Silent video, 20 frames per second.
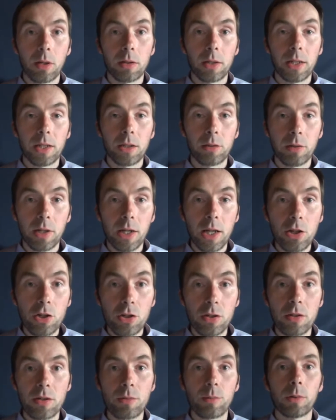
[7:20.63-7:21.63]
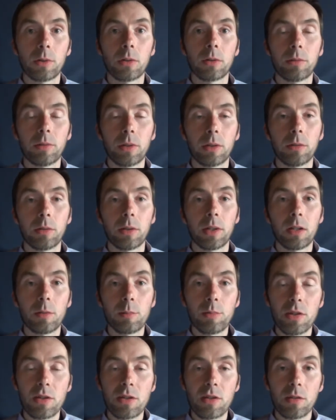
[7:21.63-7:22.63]
a creationist worldview
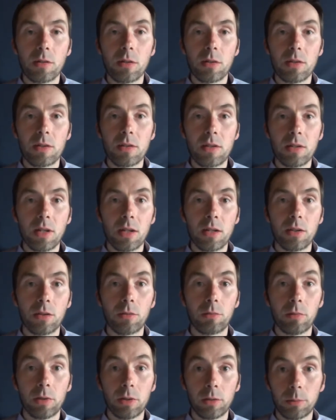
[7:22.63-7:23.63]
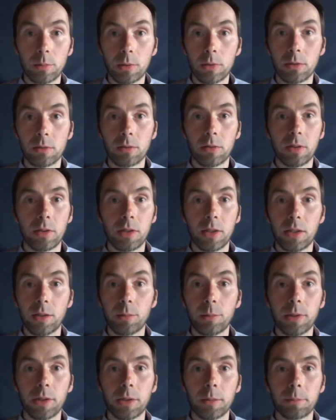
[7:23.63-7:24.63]
helps us to understand the real world in any
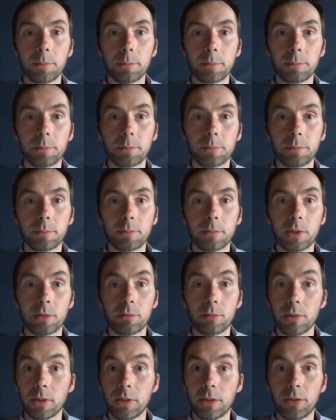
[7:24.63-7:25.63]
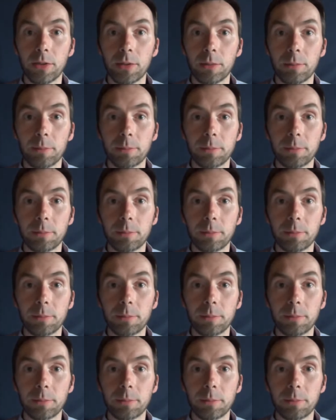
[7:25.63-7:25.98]
way. I really do.